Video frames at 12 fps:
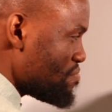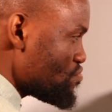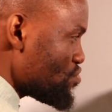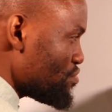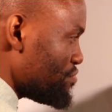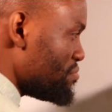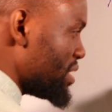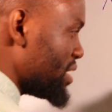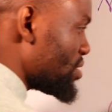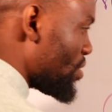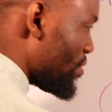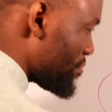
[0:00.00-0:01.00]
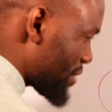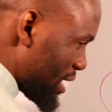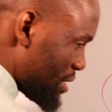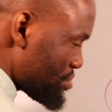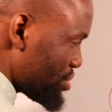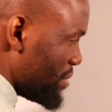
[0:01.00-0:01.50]
the movement of
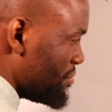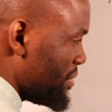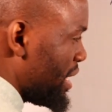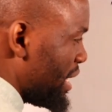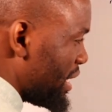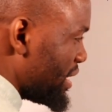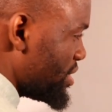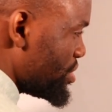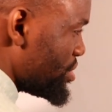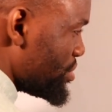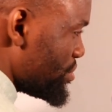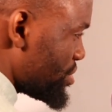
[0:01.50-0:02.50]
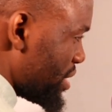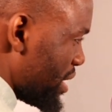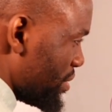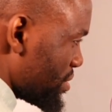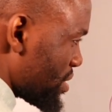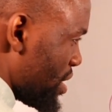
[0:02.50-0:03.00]
calcium into
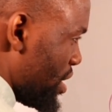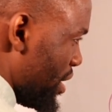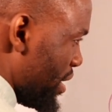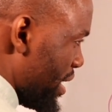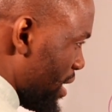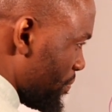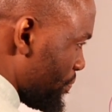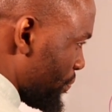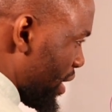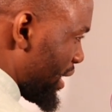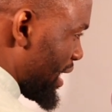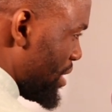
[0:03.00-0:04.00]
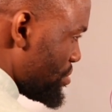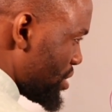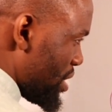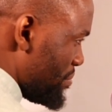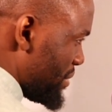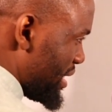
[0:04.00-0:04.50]
cells. Now,
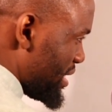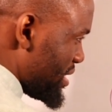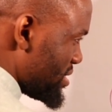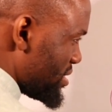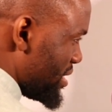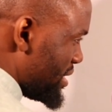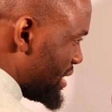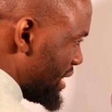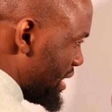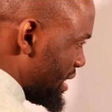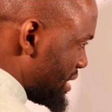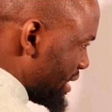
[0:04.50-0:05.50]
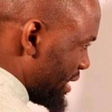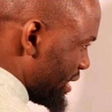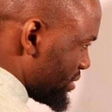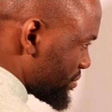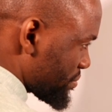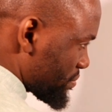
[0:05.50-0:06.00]
calcium is
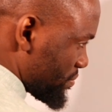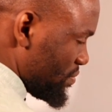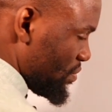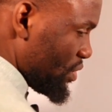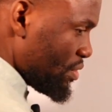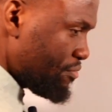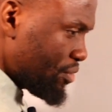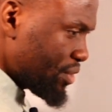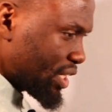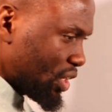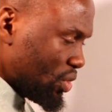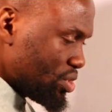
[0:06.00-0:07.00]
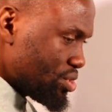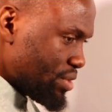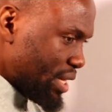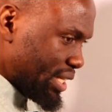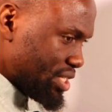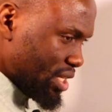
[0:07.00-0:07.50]
needed for the
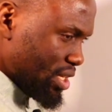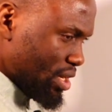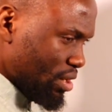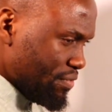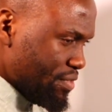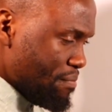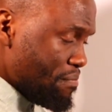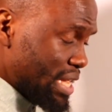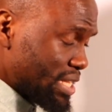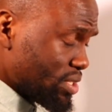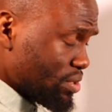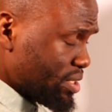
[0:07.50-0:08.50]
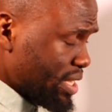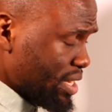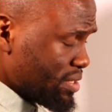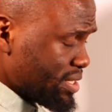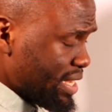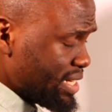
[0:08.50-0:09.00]
contraction of the muscle
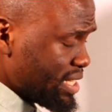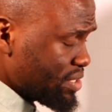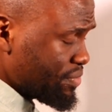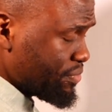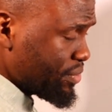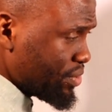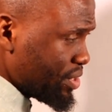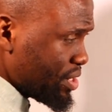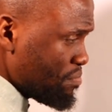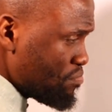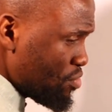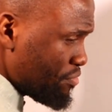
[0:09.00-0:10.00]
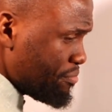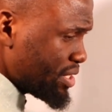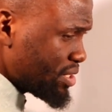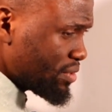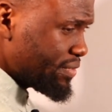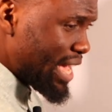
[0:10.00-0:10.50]
cells, that is for the
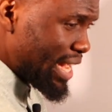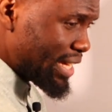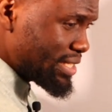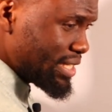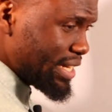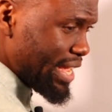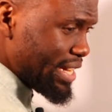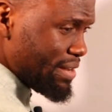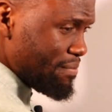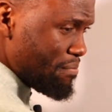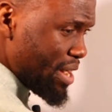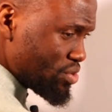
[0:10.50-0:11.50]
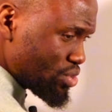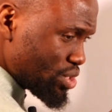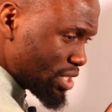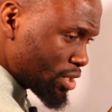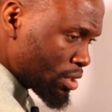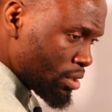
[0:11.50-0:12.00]
movement of the actin and the
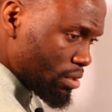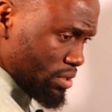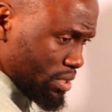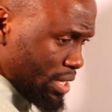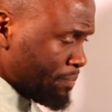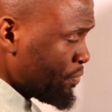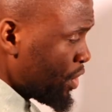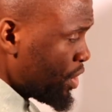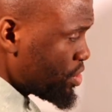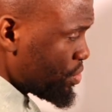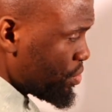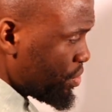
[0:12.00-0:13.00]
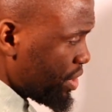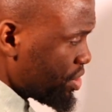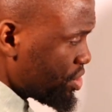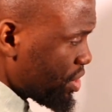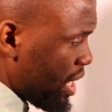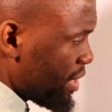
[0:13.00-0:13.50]
myosin closer to
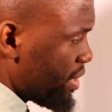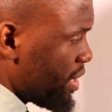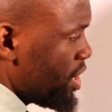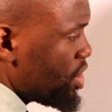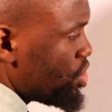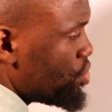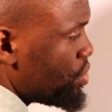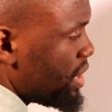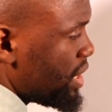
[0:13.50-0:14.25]
each other, you